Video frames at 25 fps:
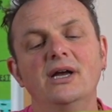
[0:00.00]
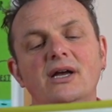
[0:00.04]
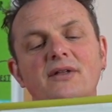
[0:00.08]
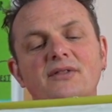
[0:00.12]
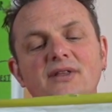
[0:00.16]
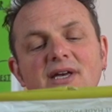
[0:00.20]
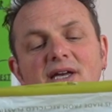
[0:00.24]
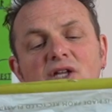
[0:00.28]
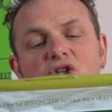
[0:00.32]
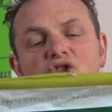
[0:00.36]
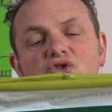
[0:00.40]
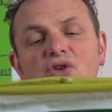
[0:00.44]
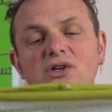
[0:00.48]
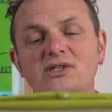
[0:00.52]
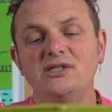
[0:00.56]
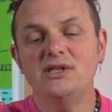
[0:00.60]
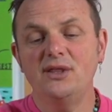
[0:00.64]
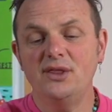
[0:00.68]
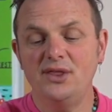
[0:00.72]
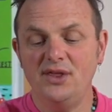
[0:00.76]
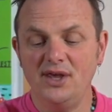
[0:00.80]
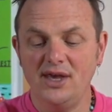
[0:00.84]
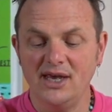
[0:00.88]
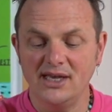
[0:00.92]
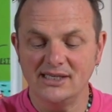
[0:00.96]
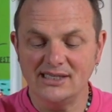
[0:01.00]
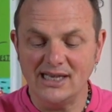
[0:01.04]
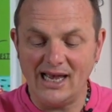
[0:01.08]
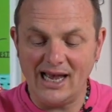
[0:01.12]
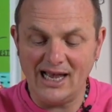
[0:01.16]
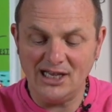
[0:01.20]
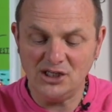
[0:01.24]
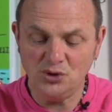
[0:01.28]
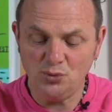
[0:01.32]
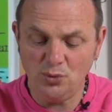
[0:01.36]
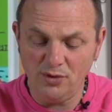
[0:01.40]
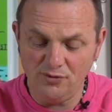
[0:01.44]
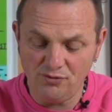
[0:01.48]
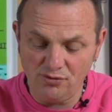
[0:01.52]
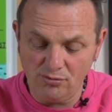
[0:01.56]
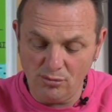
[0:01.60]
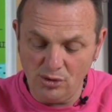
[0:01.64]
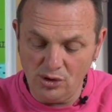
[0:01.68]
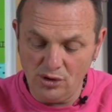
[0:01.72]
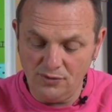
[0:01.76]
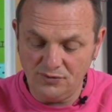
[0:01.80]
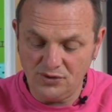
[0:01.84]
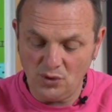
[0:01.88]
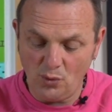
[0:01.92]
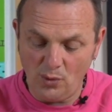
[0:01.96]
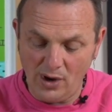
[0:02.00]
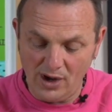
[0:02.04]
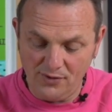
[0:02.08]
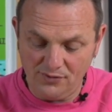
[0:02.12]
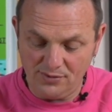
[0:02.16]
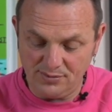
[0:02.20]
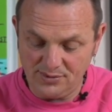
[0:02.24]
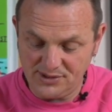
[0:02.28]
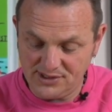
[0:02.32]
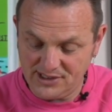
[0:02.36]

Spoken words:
the interesting thing is, as we've moved away from